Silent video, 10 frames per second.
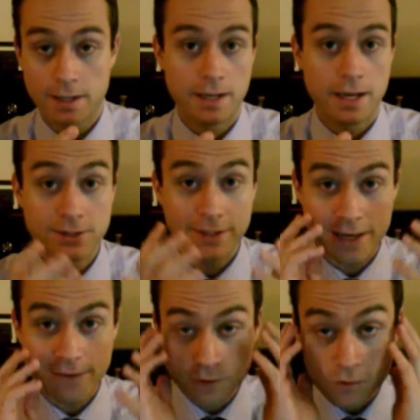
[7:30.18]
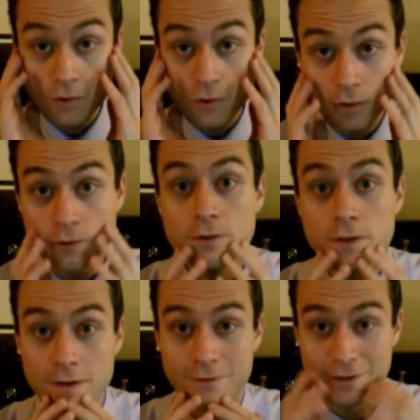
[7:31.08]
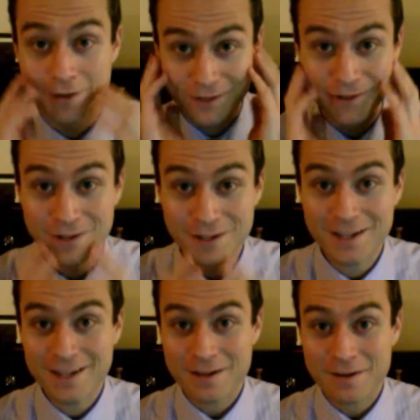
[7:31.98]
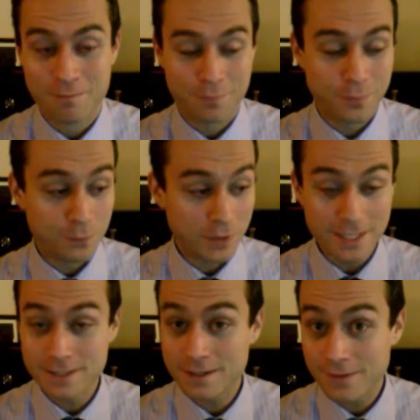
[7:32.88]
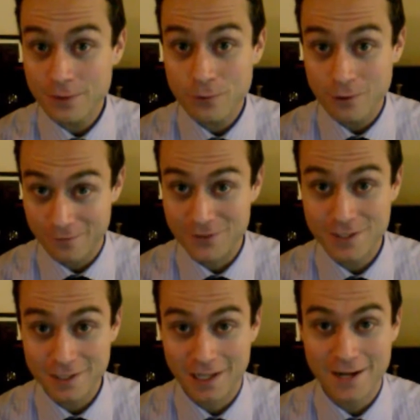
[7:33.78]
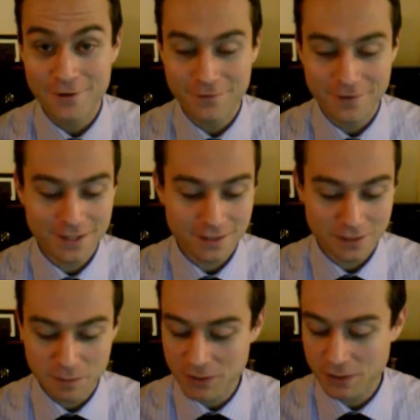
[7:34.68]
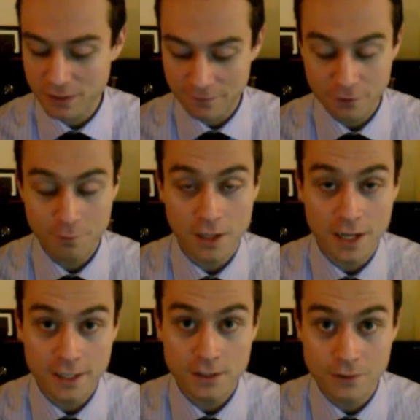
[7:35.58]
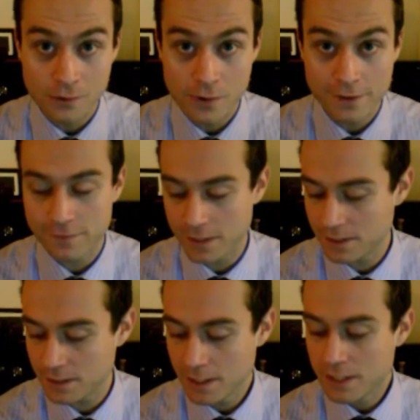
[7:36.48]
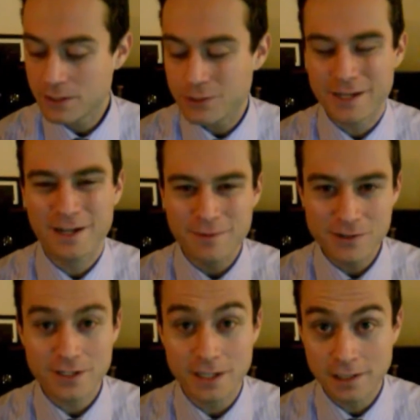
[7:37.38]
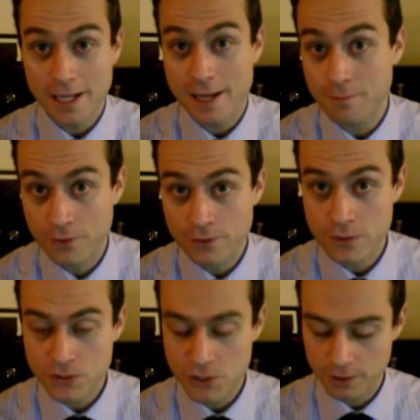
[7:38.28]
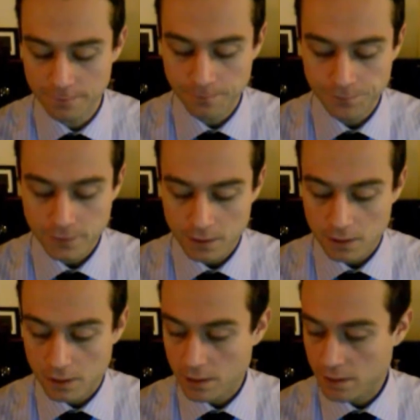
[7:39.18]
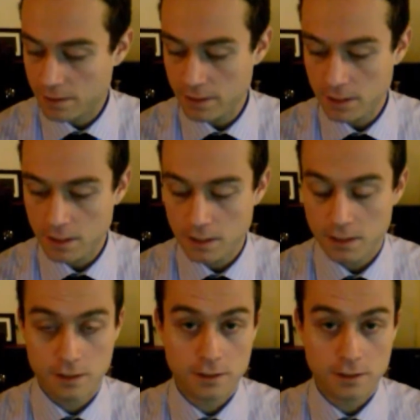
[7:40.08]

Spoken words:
actually have no clue if you place it everywhere, if it's still on your face, especially if you're applying it to a wet face. So you end up using a lot more than you should. The